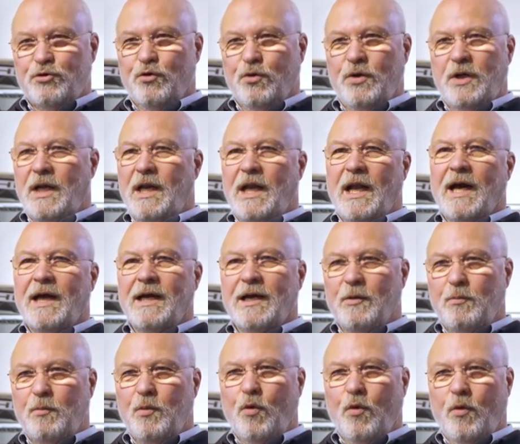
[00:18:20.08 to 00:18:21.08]
I have been
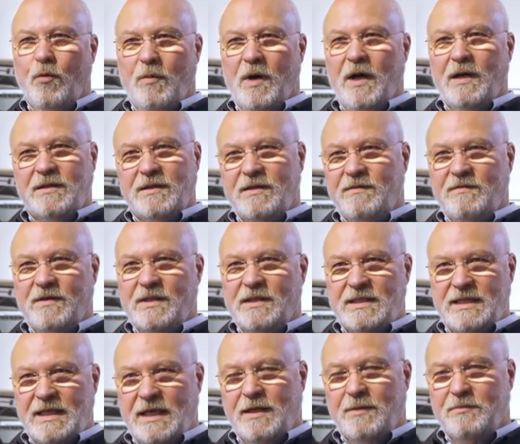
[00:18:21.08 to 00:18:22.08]
watching the boys
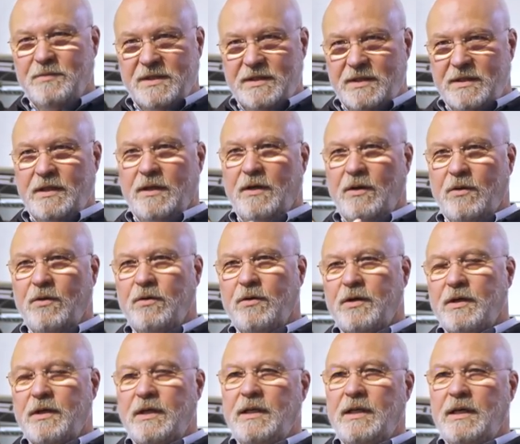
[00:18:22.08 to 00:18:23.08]
for a while,
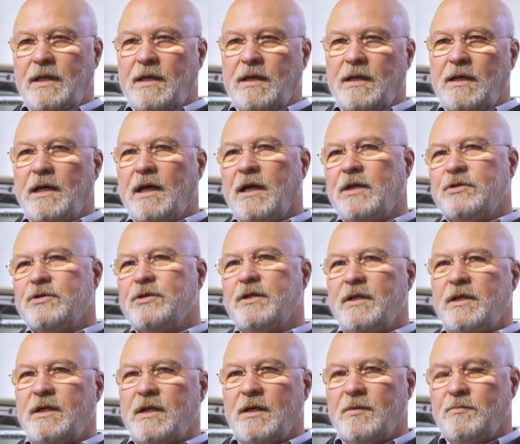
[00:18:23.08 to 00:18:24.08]
as they have been
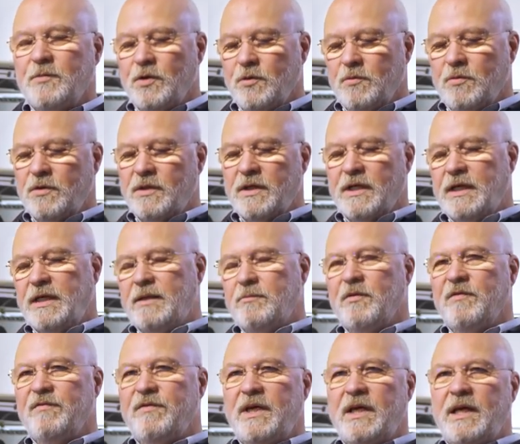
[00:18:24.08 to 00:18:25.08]
driving endurance
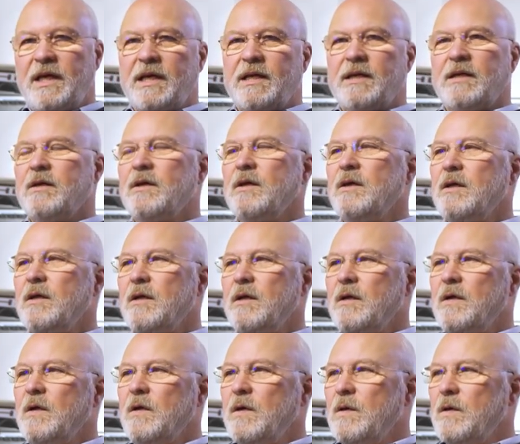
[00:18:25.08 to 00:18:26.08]
races
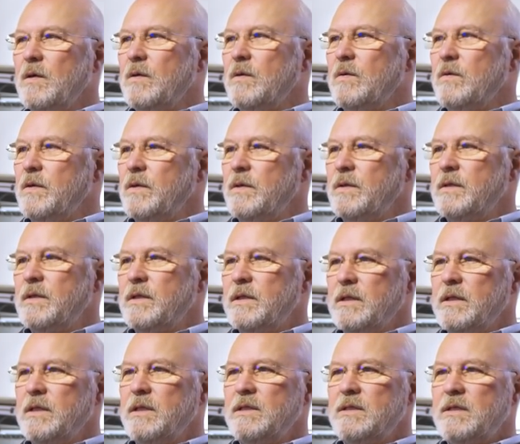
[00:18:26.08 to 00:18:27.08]
on the
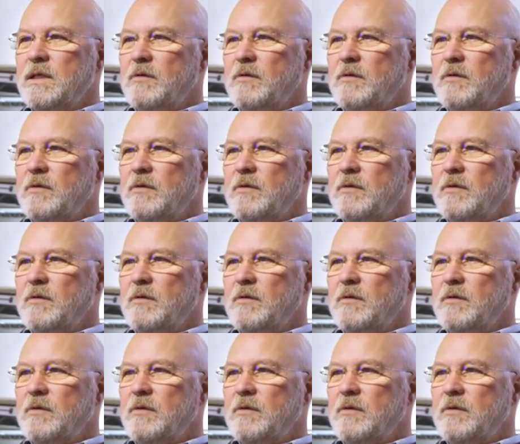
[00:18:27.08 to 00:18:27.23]
Nürburgring.